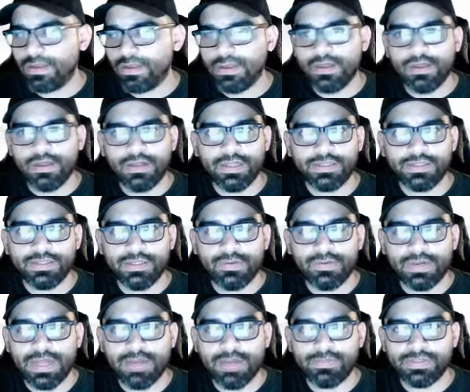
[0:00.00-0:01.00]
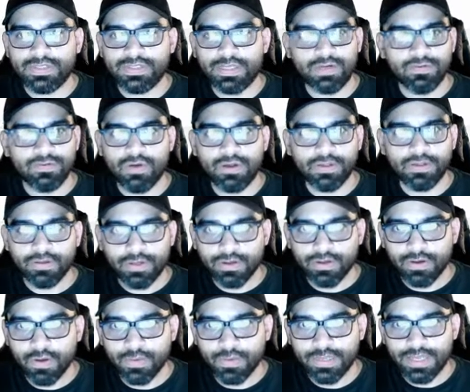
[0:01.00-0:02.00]
let's see what happens later on? They're like, no,
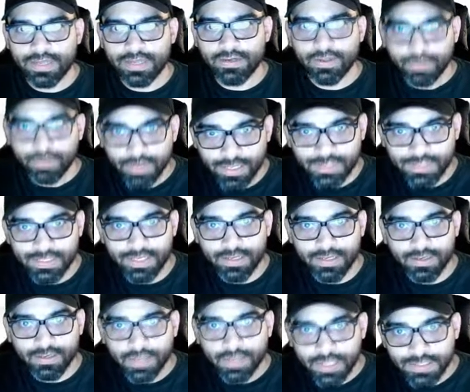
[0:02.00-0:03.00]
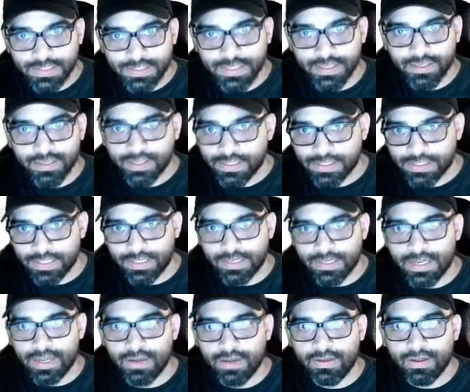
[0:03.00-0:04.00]
we can't do it. You got to take it. You got to take it. You got to take it
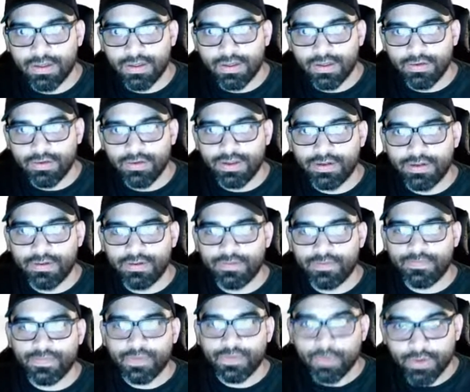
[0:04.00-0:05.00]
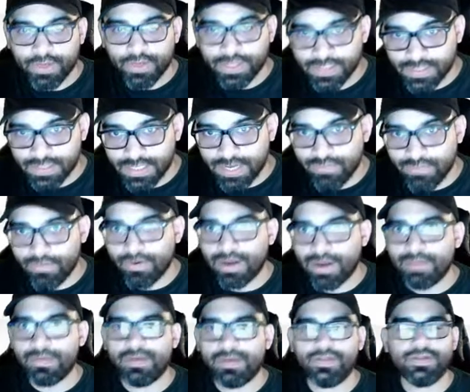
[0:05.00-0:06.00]
now, right? You got to save grandma.
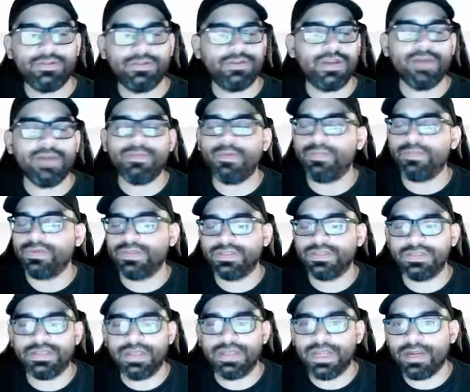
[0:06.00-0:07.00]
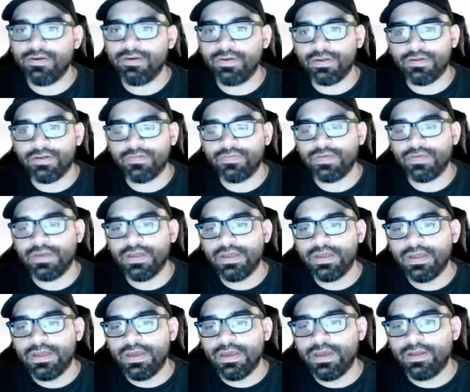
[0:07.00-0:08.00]
They come up with this narrative.
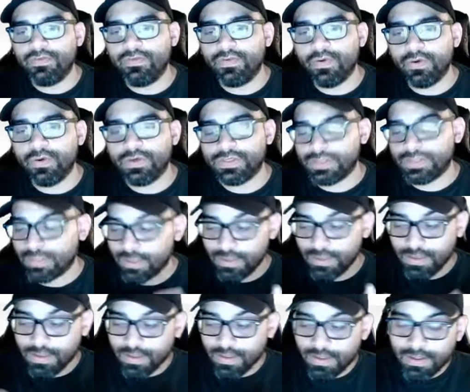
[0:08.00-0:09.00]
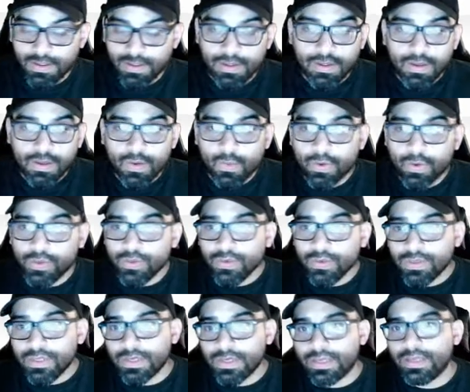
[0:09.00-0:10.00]
And of course, when you
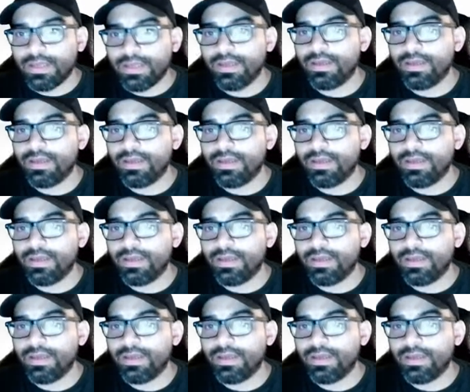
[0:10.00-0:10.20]
look in